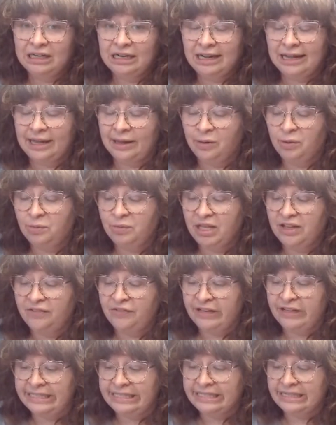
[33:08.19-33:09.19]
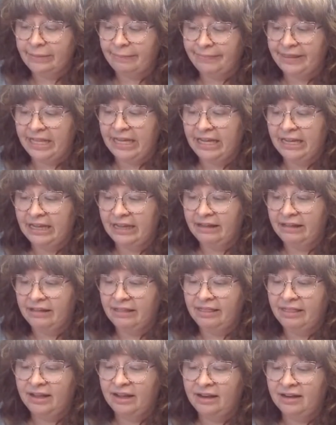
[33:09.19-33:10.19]
If it's something
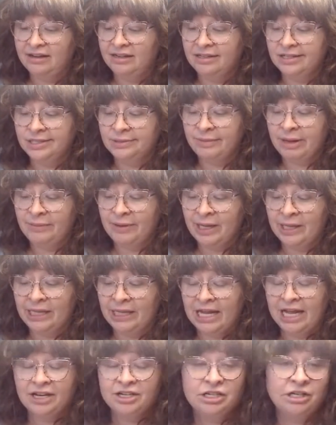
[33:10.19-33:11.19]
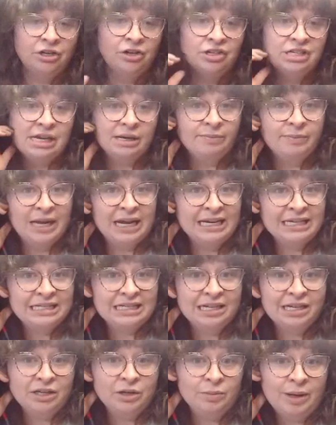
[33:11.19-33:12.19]
that is maybe on the edge and you're done painting,